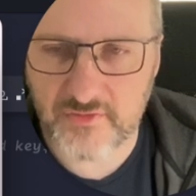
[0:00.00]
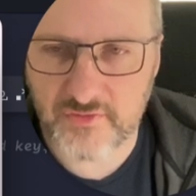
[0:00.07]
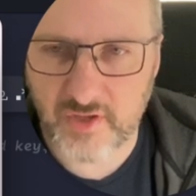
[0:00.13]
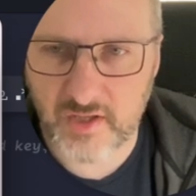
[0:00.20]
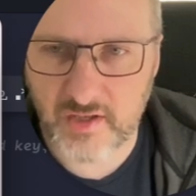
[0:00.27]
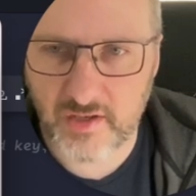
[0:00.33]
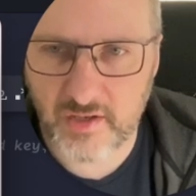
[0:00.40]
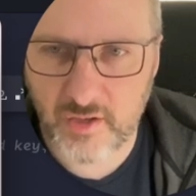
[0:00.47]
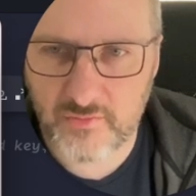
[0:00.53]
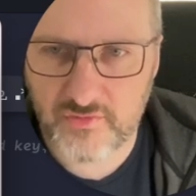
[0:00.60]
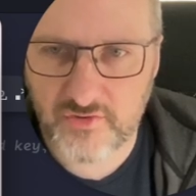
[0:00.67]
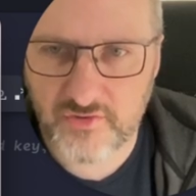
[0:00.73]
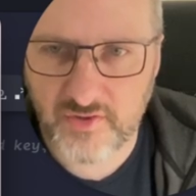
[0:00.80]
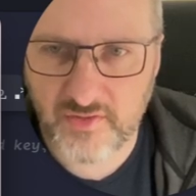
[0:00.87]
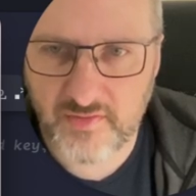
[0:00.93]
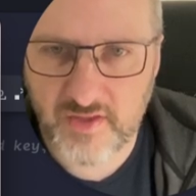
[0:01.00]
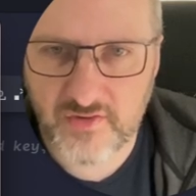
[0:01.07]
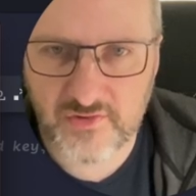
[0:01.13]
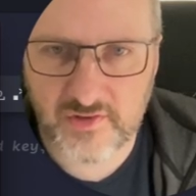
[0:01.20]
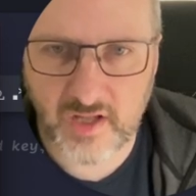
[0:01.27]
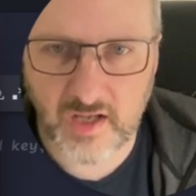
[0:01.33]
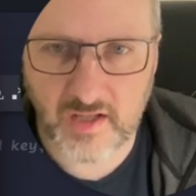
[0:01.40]
And I notice in this
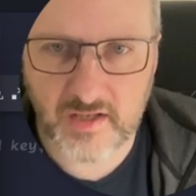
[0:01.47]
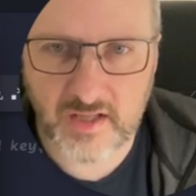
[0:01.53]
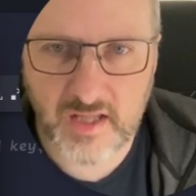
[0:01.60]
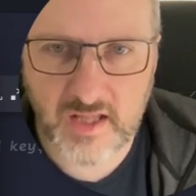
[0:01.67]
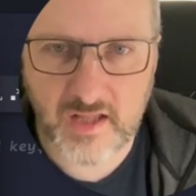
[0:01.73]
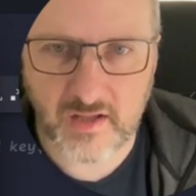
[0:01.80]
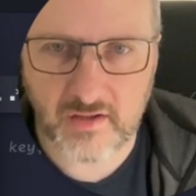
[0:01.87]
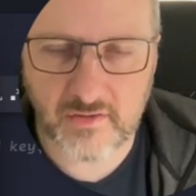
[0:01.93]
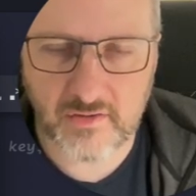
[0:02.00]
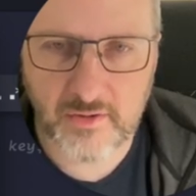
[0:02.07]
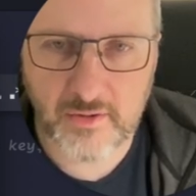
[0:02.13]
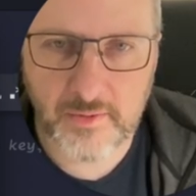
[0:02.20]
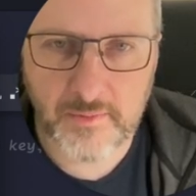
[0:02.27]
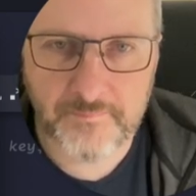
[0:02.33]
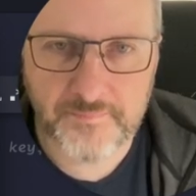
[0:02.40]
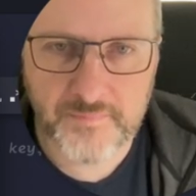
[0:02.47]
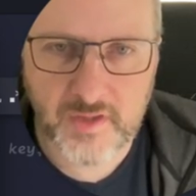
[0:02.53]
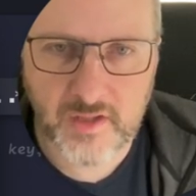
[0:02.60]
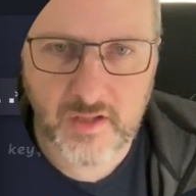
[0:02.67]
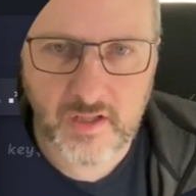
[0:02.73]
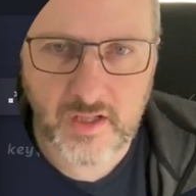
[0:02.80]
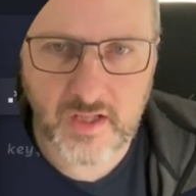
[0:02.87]
line here,
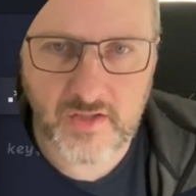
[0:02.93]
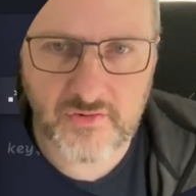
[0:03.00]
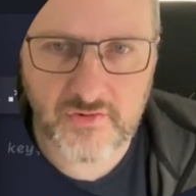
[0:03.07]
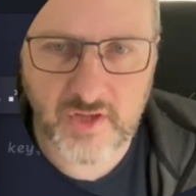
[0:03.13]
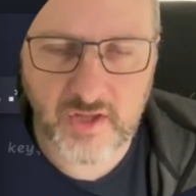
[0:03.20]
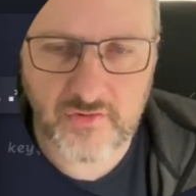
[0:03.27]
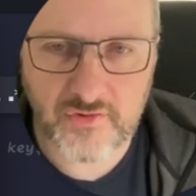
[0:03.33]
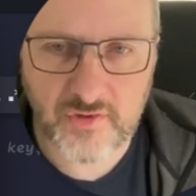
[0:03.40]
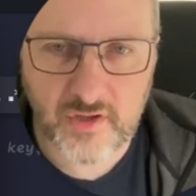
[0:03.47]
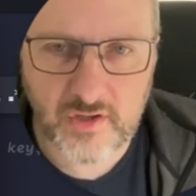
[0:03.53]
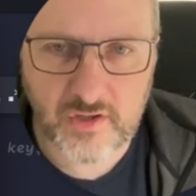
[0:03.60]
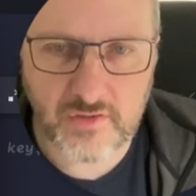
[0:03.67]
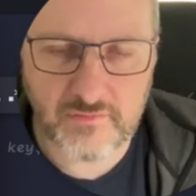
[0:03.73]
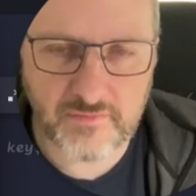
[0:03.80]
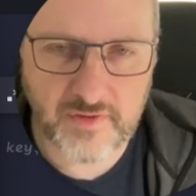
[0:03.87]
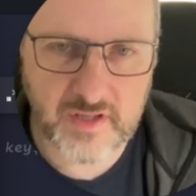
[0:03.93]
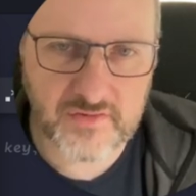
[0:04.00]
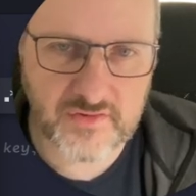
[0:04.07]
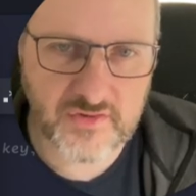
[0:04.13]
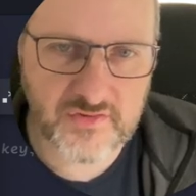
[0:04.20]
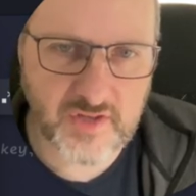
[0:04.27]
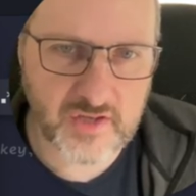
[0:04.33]
it says configure
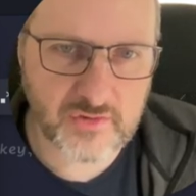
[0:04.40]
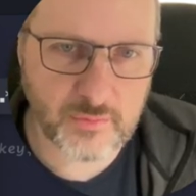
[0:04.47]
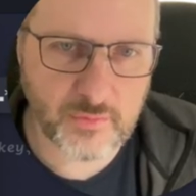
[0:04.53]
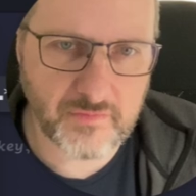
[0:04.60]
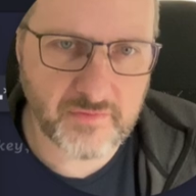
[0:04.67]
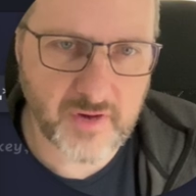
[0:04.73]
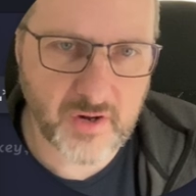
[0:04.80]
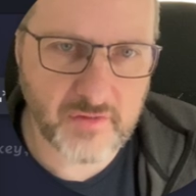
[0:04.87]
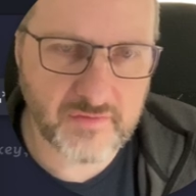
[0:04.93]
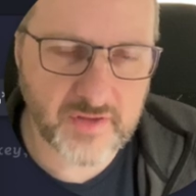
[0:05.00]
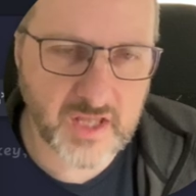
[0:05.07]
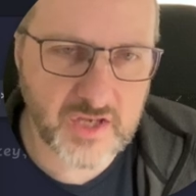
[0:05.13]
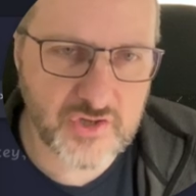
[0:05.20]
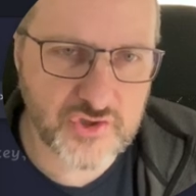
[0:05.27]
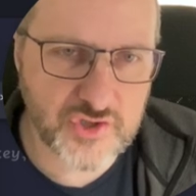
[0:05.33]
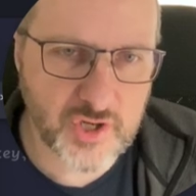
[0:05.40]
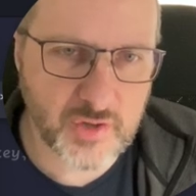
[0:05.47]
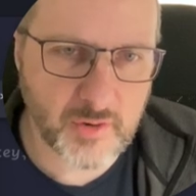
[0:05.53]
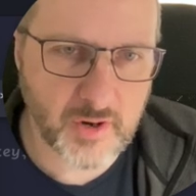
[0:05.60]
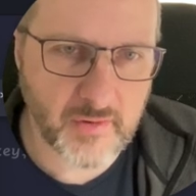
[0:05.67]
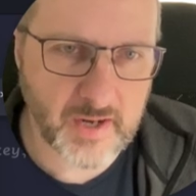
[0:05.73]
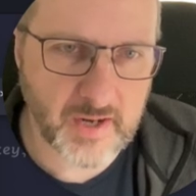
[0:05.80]
detector with verification
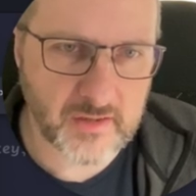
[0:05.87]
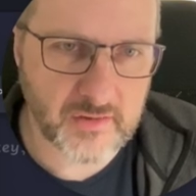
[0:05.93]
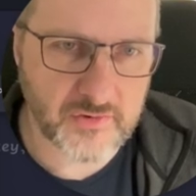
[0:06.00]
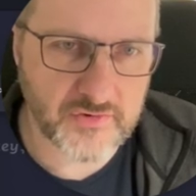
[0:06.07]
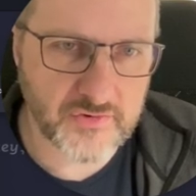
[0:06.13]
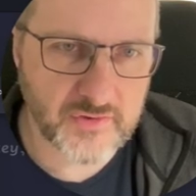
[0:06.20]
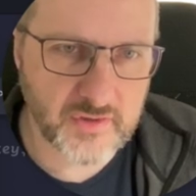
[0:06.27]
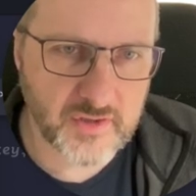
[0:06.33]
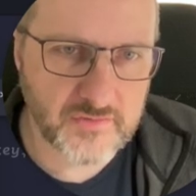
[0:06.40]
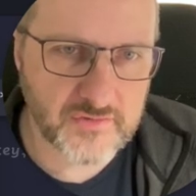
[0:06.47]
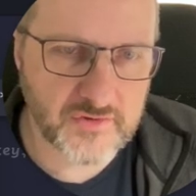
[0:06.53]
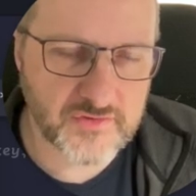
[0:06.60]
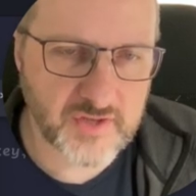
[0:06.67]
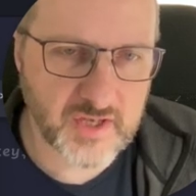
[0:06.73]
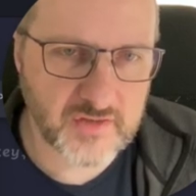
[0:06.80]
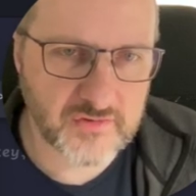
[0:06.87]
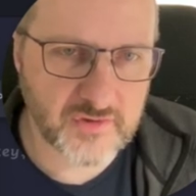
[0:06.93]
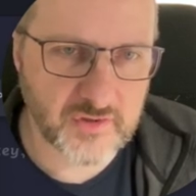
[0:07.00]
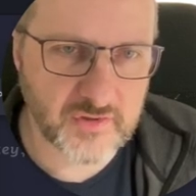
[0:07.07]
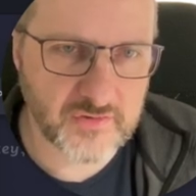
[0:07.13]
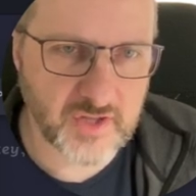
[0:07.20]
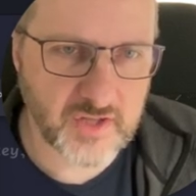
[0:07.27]
URLs, detector
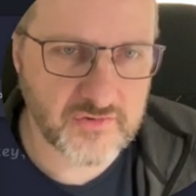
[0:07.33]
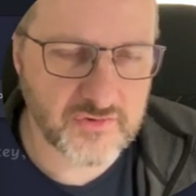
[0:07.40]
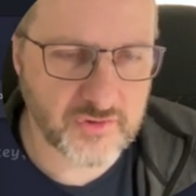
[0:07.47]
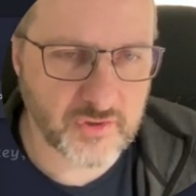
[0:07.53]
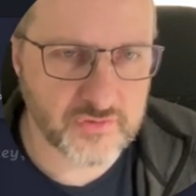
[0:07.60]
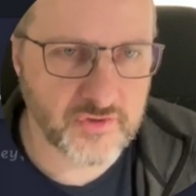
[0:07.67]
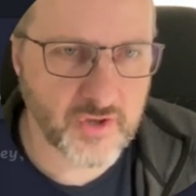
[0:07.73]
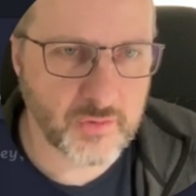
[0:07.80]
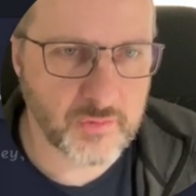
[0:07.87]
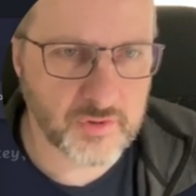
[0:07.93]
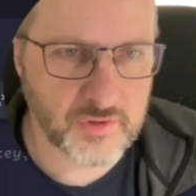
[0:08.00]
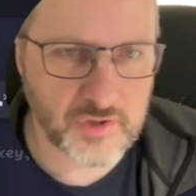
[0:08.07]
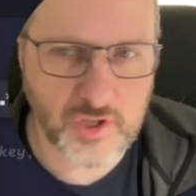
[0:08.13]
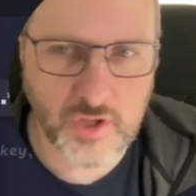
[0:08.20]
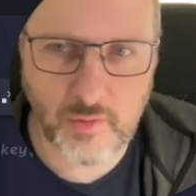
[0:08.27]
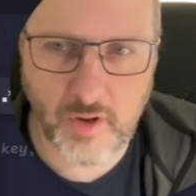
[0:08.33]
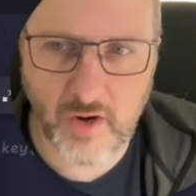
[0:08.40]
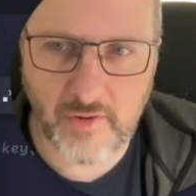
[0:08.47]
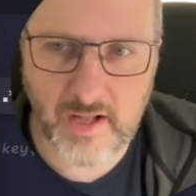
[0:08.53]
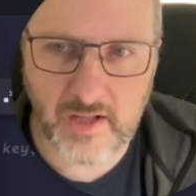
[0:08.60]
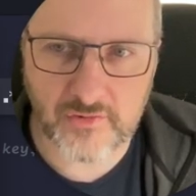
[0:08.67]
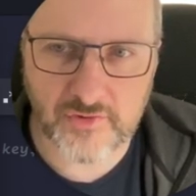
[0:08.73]
Datadog token,
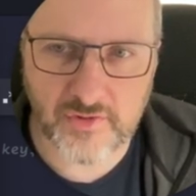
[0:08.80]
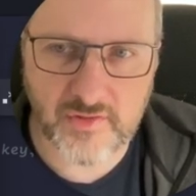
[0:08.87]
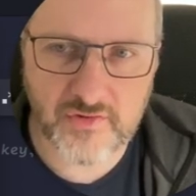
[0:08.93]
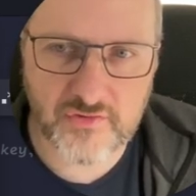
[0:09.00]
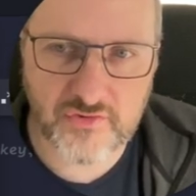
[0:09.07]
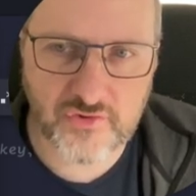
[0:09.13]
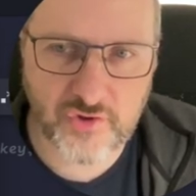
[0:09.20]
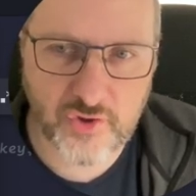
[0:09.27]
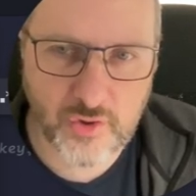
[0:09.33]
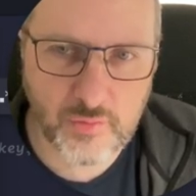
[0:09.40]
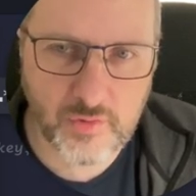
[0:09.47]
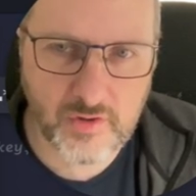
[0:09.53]
URLs, and there's two of